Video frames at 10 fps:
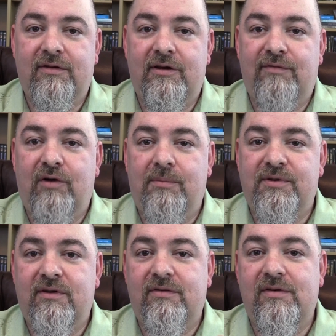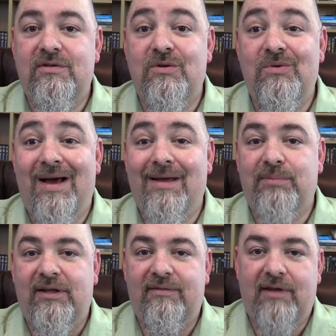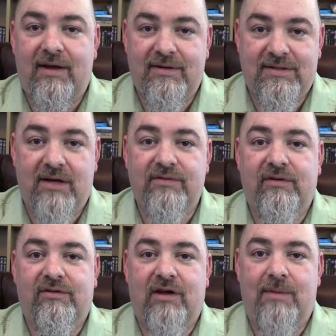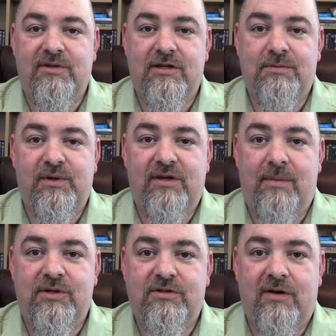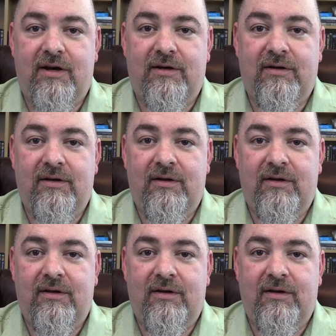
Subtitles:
the default position is to not believe that until such time as it's been demonstrated.